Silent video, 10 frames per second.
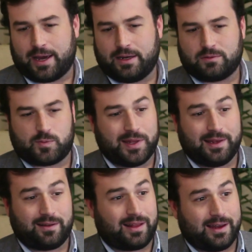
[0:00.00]
items, but
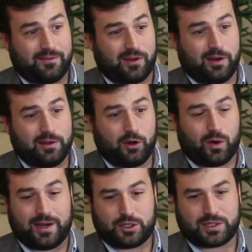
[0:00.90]
then a lot of other
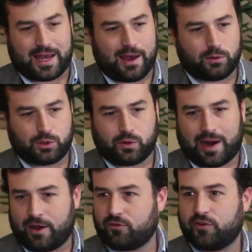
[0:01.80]
great just outdoor
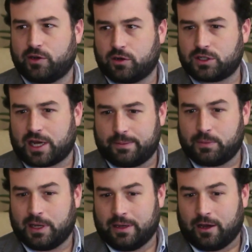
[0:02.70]
outfitter
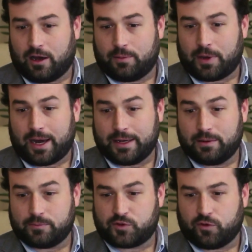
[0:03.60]
type um,
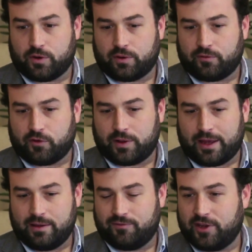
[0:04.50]
items for, for
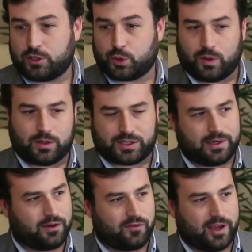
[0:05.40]
the adventurers
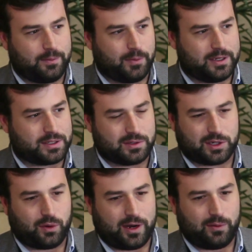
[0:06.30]
and your family. So it's a
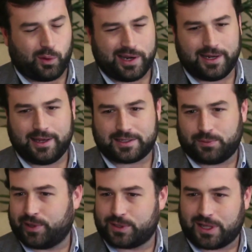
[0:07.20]
great way to get some
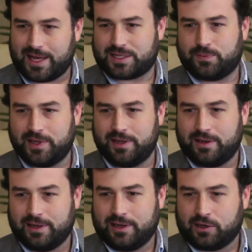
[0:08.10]
of those last minute
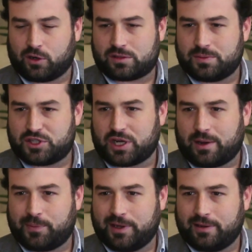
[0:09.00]
Christmas
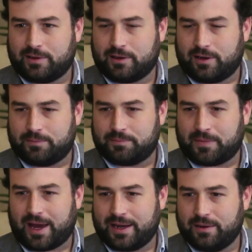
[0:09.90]
shopping um,
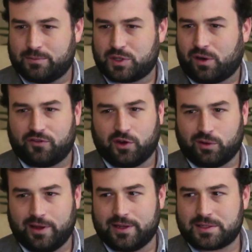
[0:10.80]
items off your
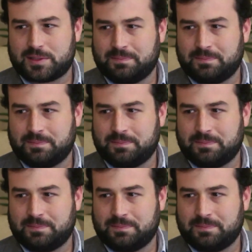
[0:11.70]
list.